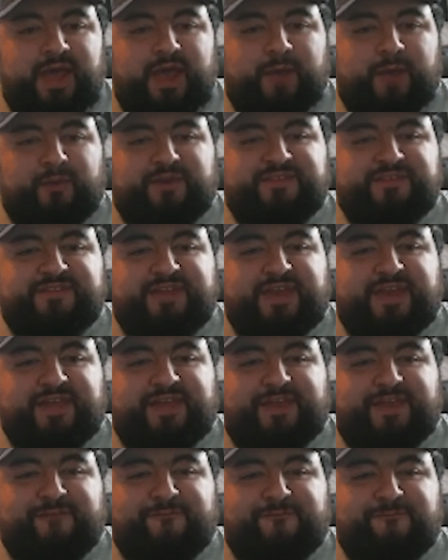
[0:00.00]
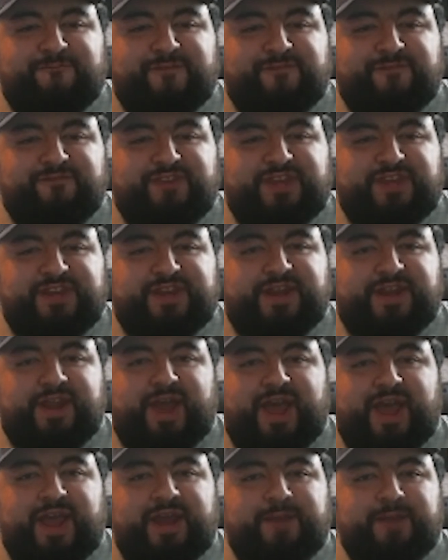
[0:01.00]
I want to say like
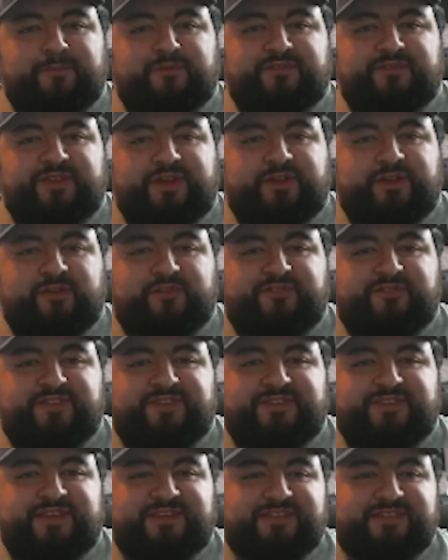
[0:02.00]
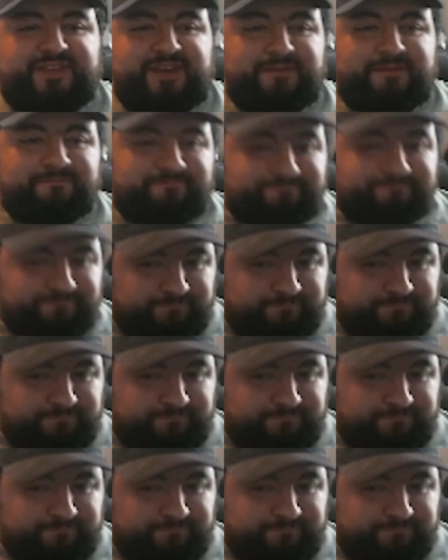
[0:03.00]
59%, close to 60.